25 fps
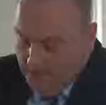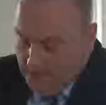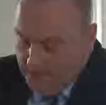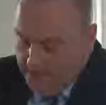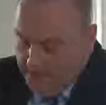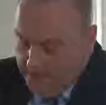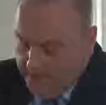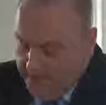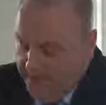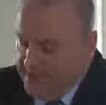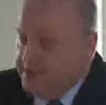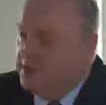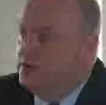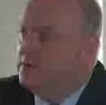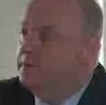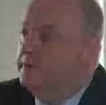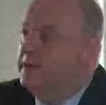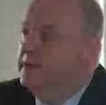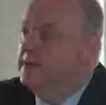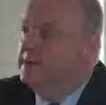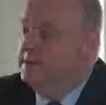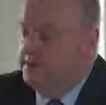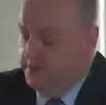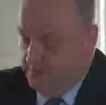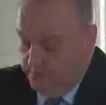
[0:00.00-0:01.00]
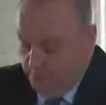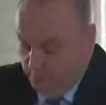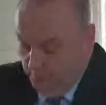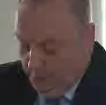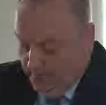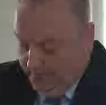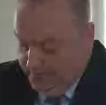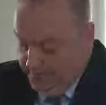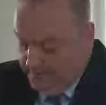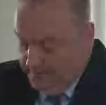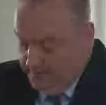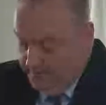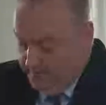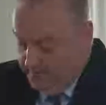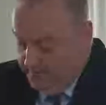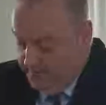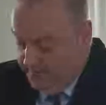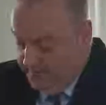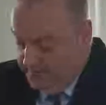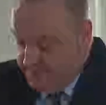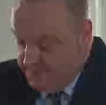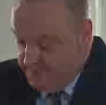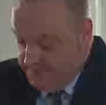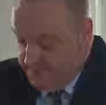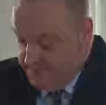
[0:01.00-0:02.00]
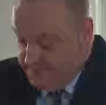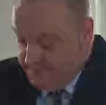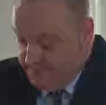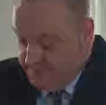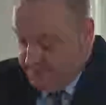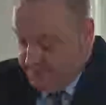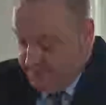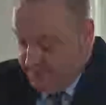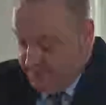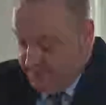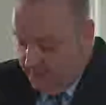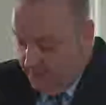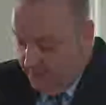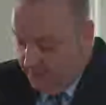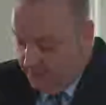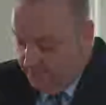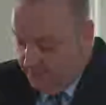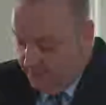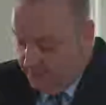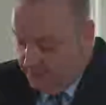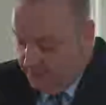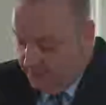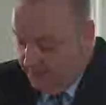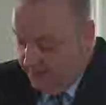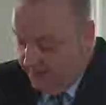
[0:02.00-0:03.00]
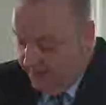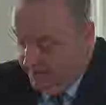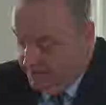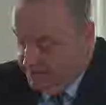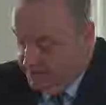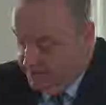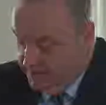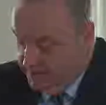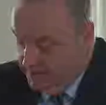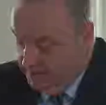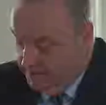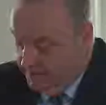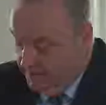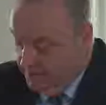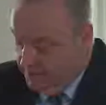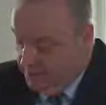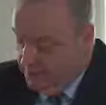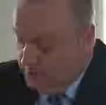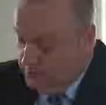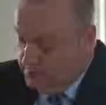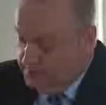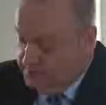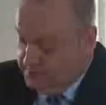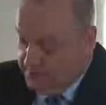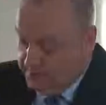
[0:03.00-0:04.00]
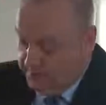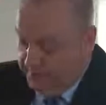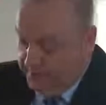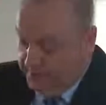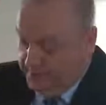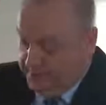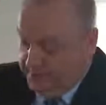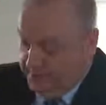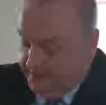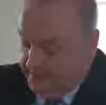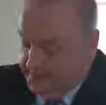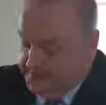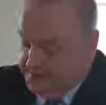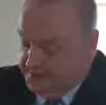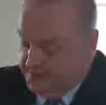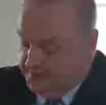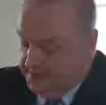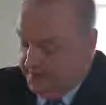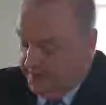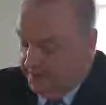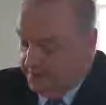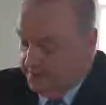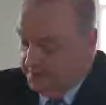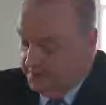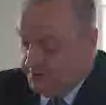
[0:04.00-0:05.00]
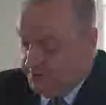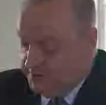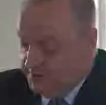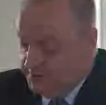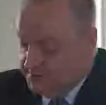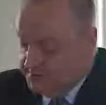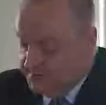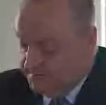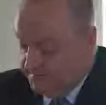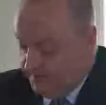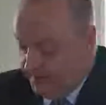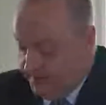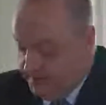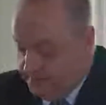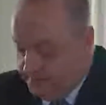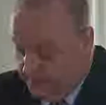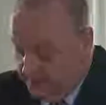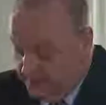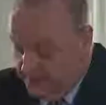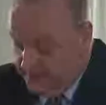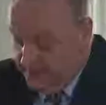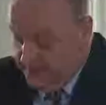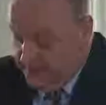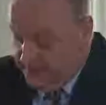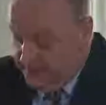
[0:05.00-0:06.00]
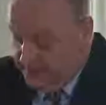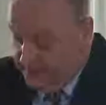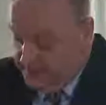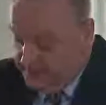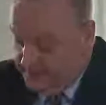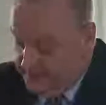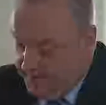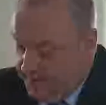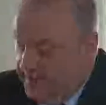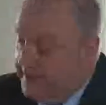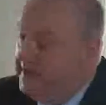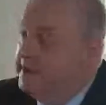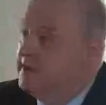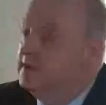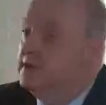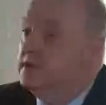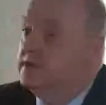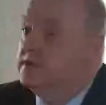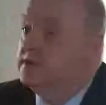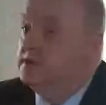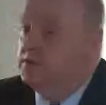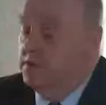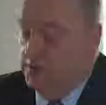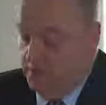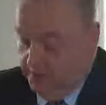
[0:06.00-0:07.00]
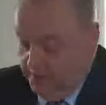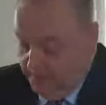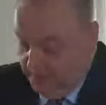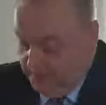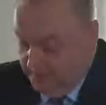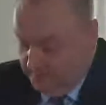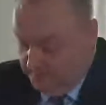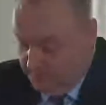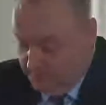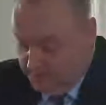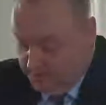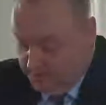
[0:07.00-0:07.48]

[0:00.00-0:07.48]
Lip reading: The ALP didn't win the 1969 federal election, but a huge swing against the government in its favour indicated a turning of the